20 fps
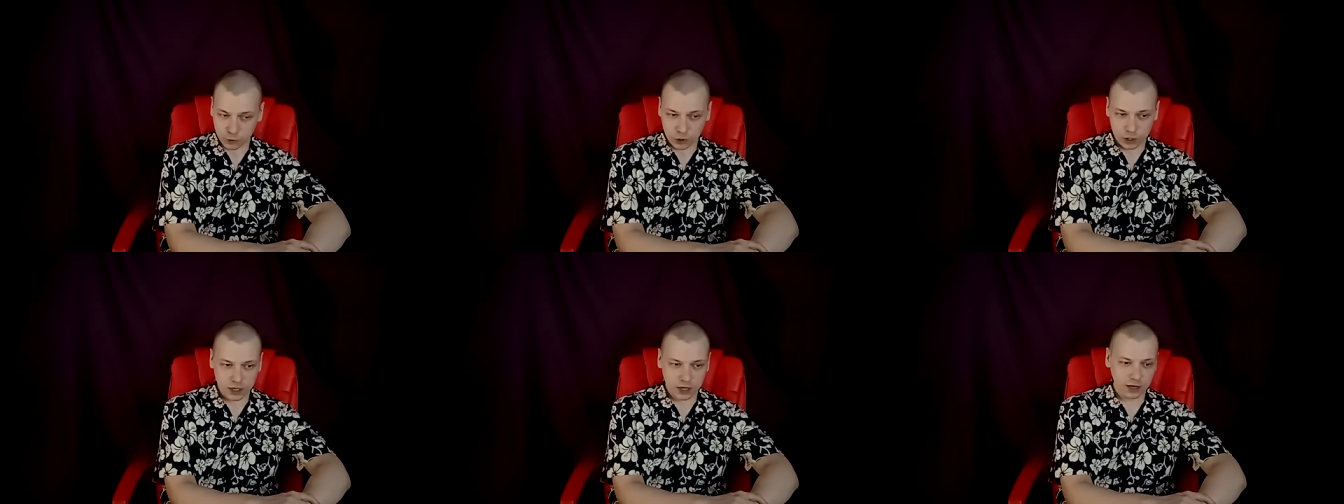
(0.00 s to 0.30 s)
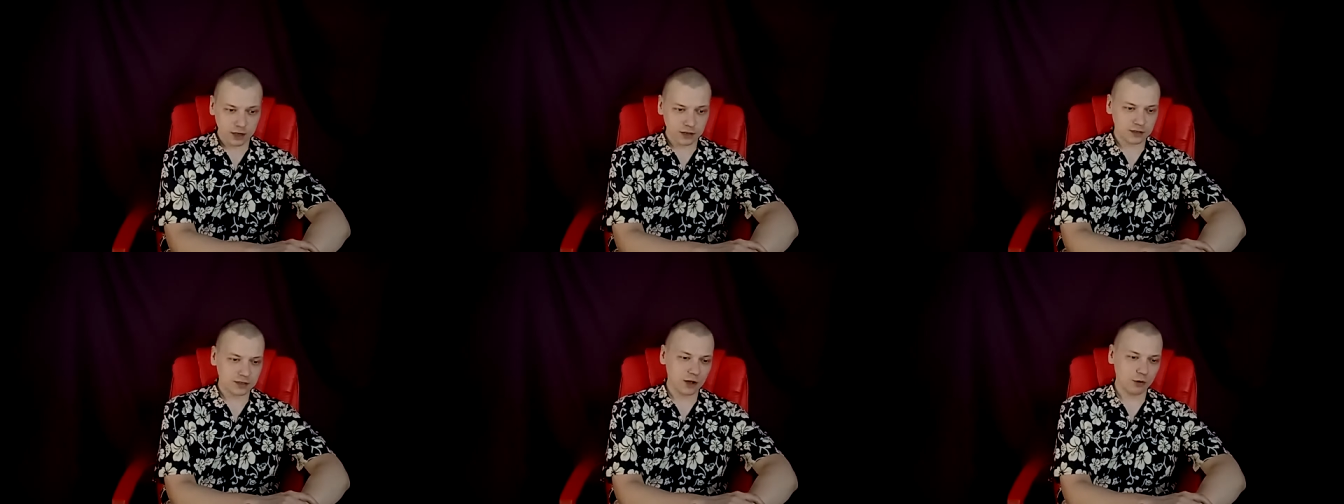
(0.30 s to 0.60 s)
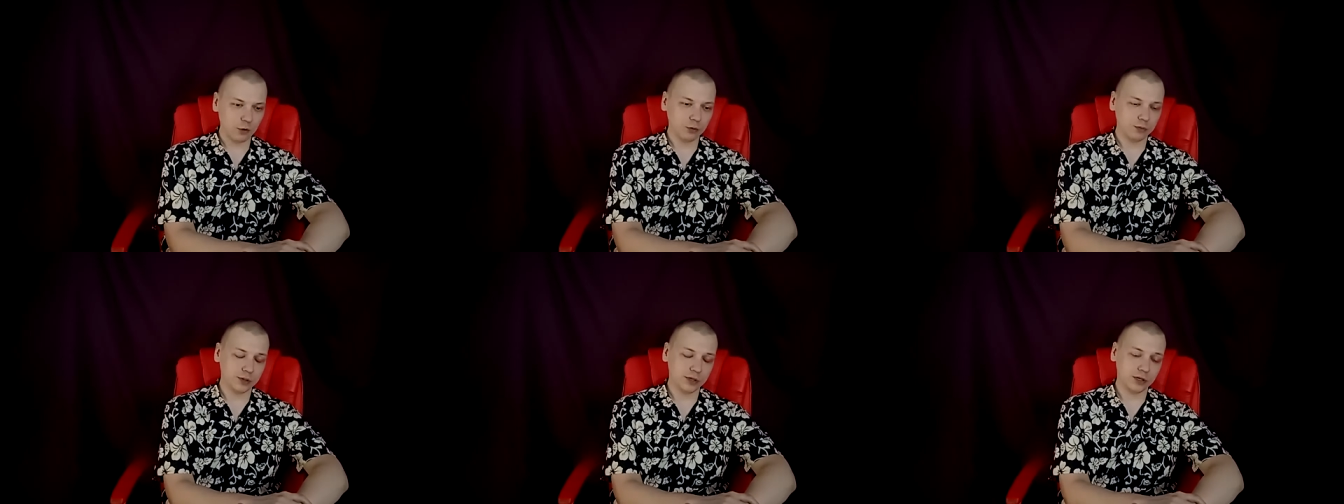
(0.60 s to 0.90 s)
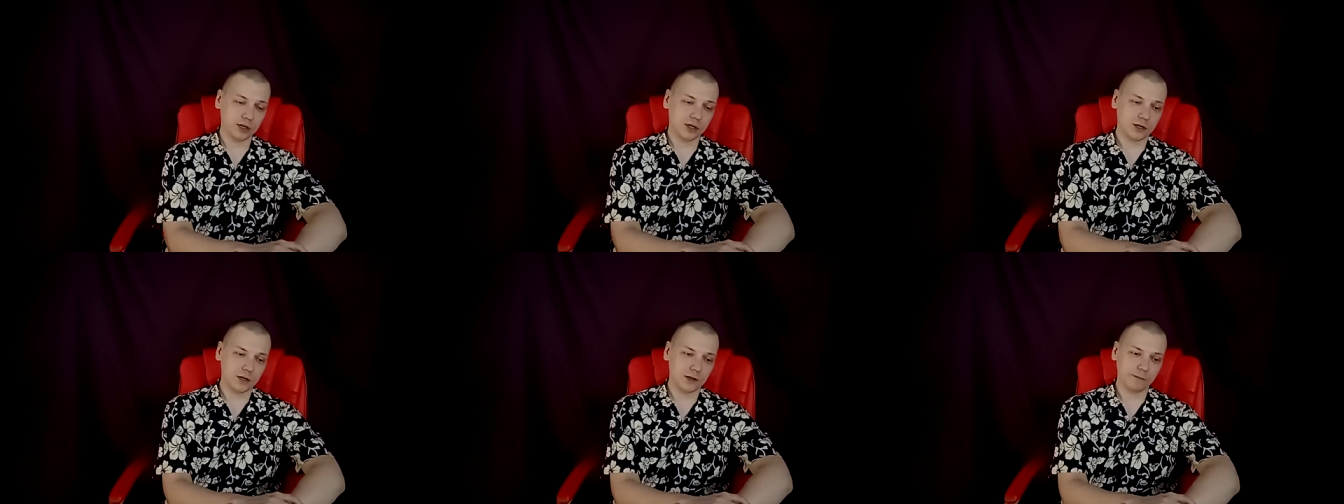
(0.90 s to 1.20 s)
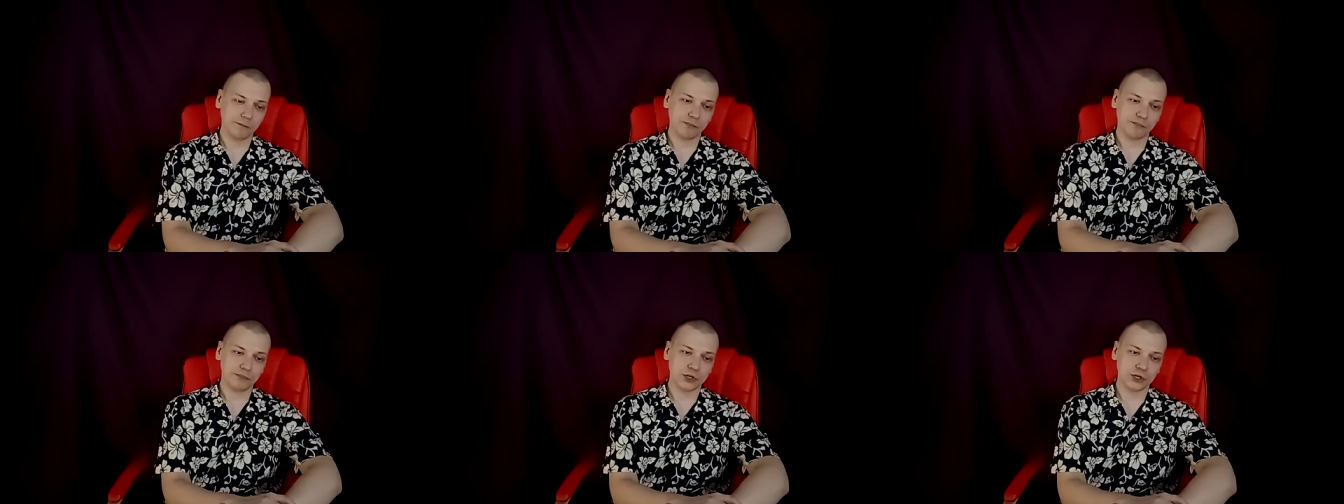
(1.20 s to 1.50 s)
Well, I guess that would be
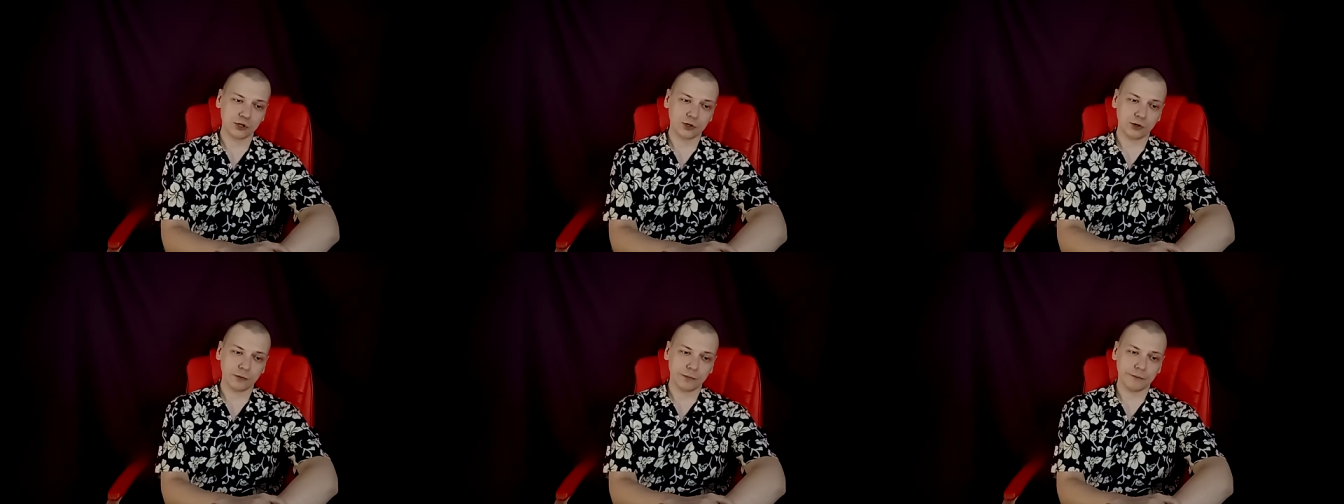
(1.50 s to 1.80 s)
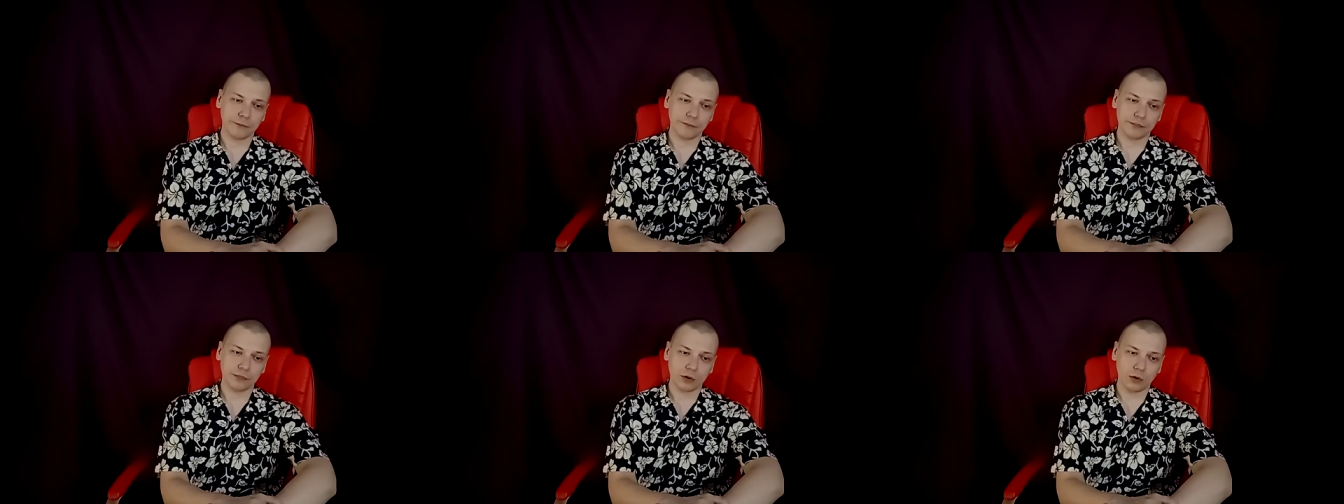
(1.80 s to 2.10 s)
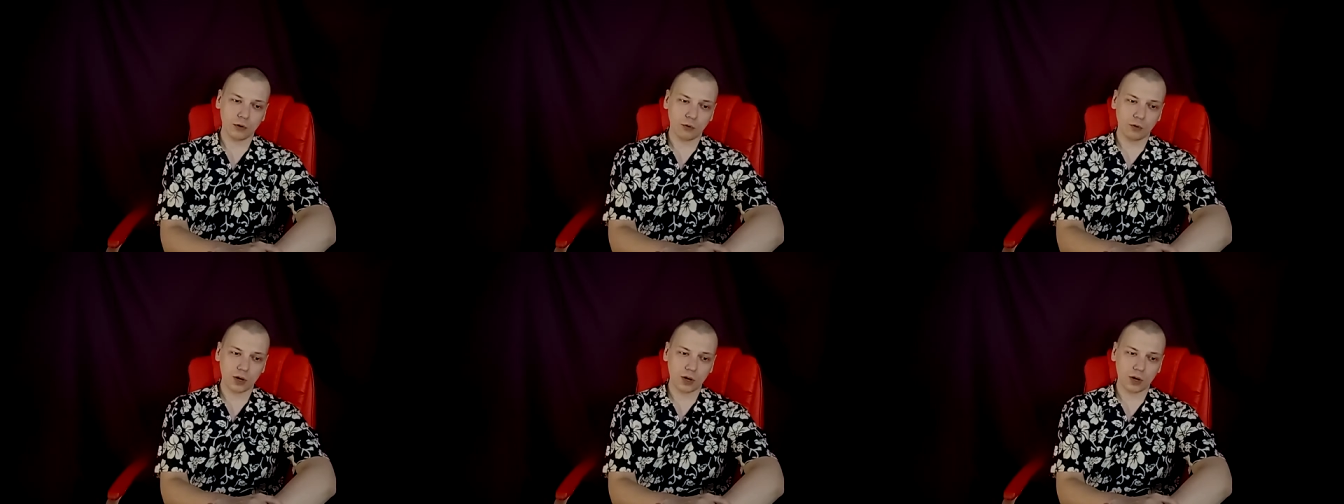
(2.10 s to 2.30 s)
all. So